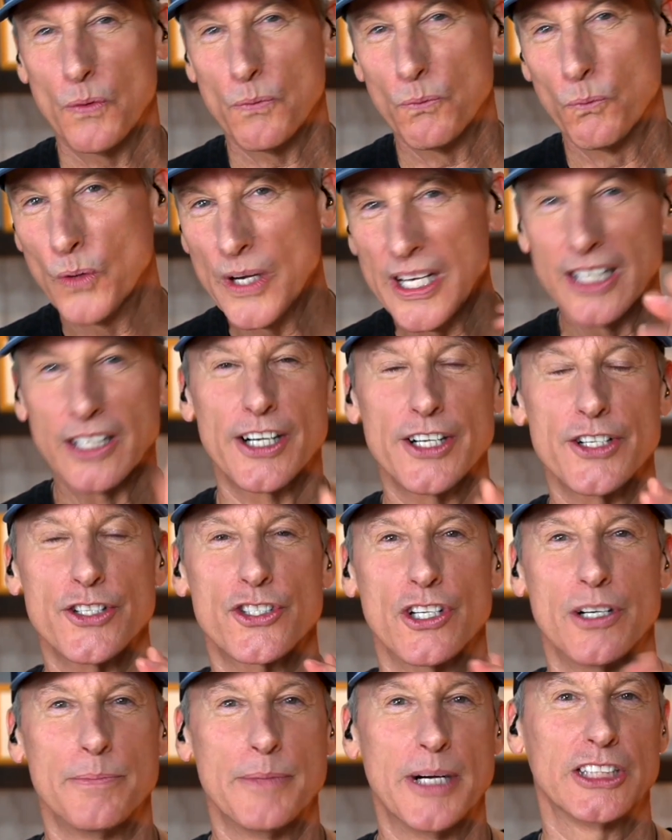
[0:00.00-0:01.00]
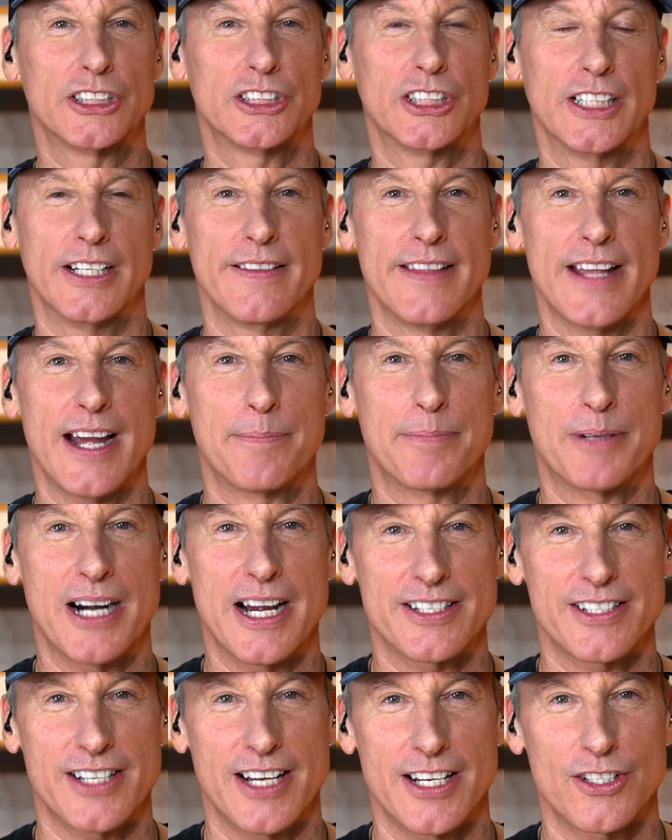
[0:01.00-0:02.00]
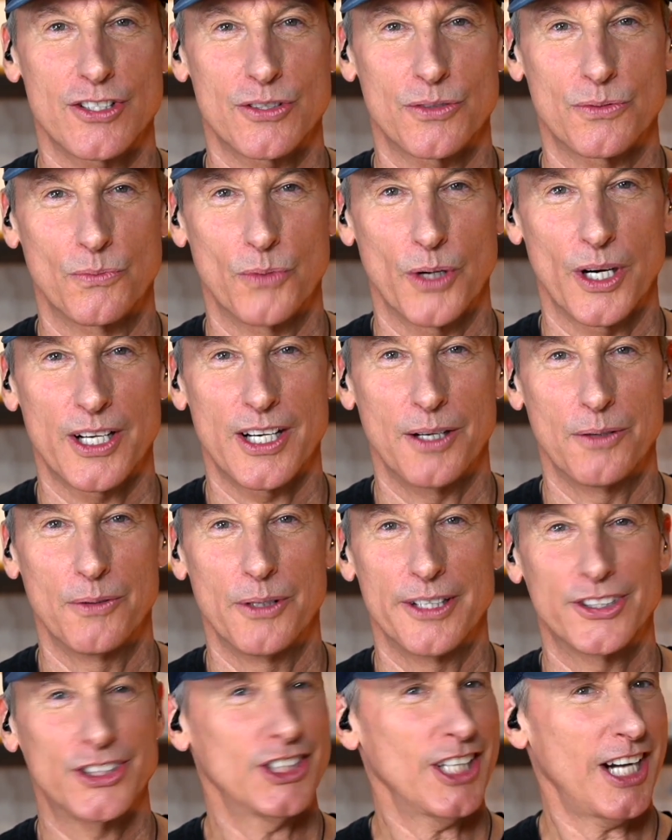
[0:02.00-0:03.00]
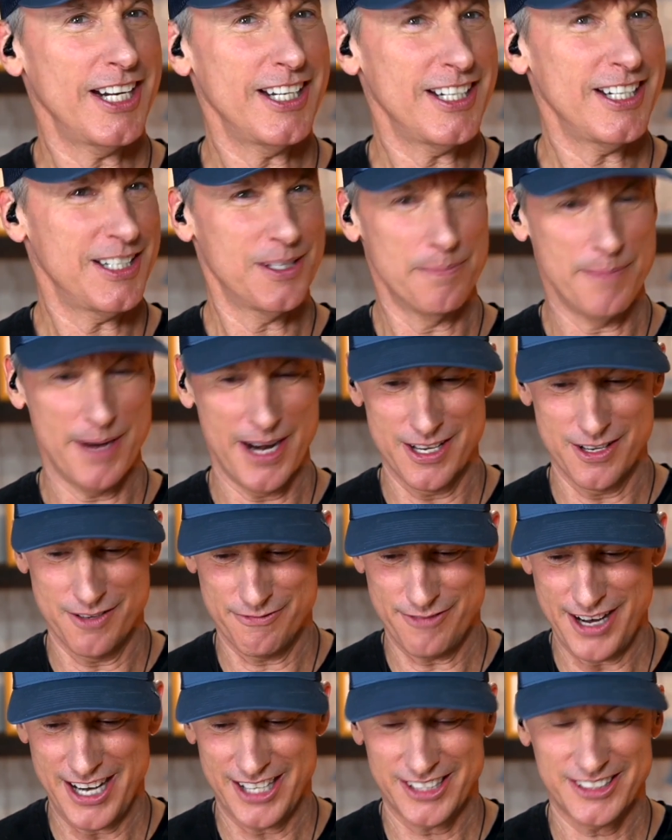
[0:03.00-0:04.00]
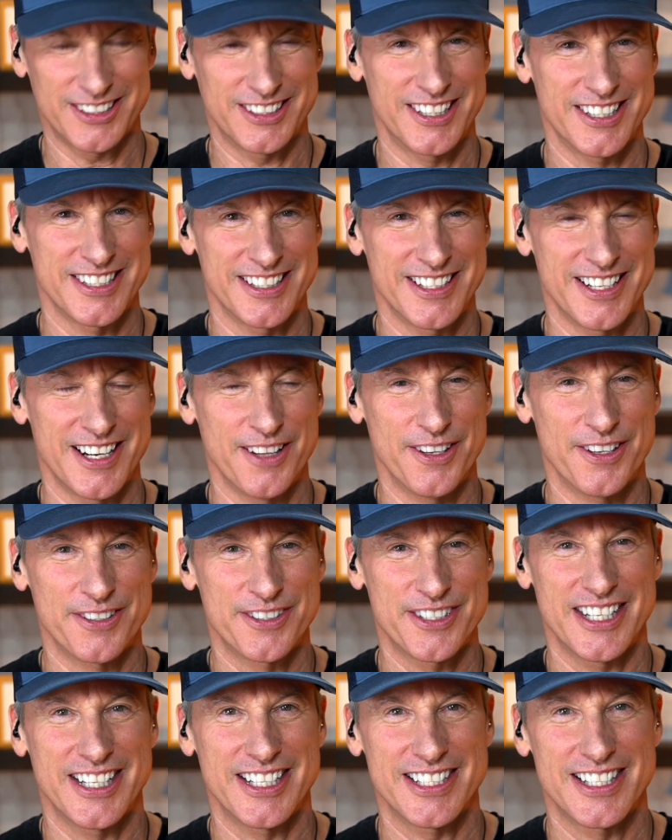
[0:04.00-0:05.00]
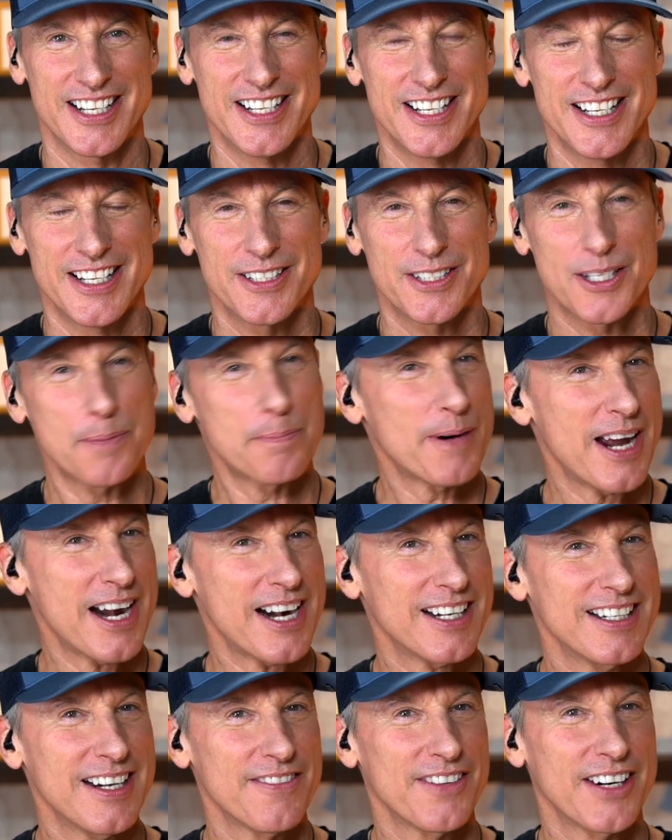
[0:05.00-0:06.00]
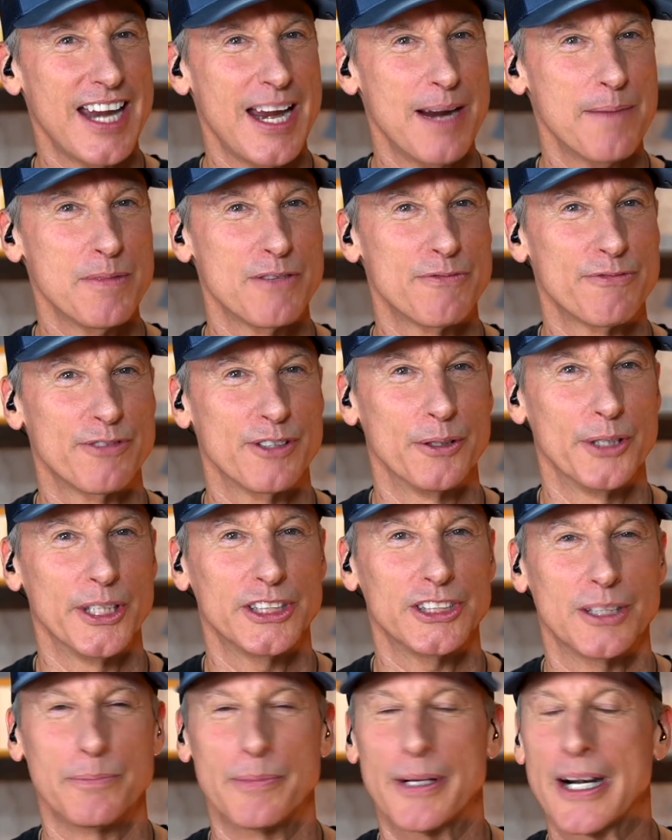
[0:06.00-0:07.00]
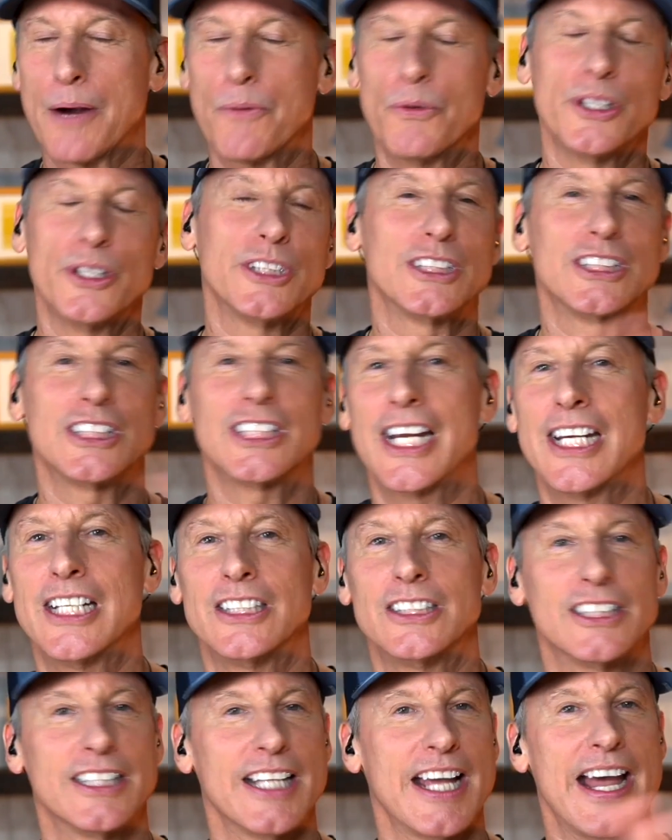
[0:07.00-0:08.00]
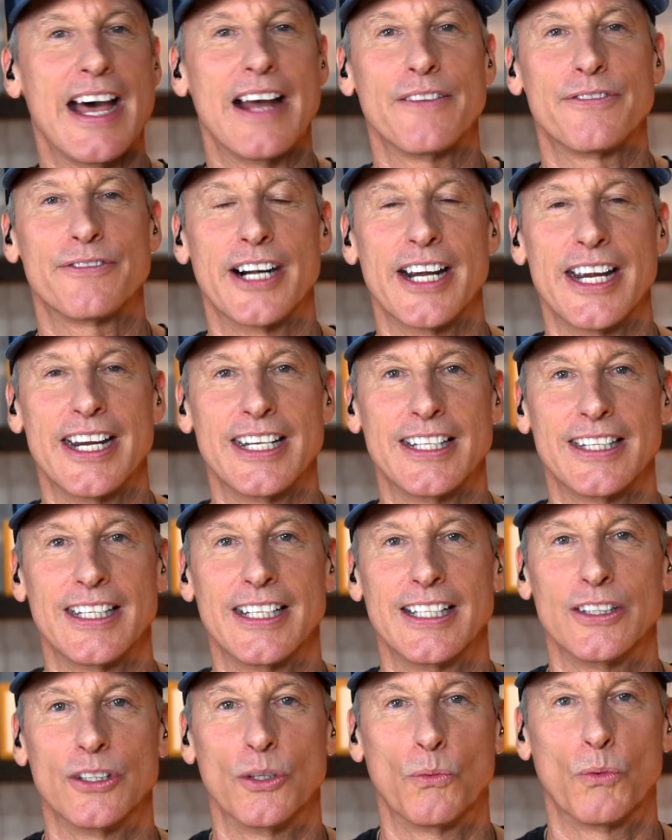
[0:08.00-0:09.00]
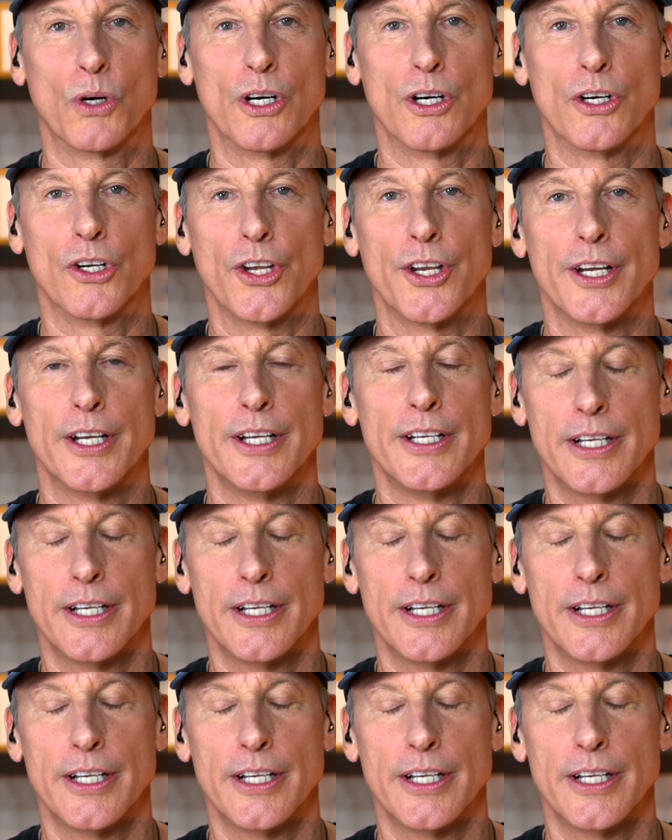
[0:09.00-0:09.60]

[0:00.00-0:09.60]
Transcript: We learned so much in that process, working with Chinese manufacturers and all those things. So the product never came to fruition, but I wouldn't change that for anything in the world.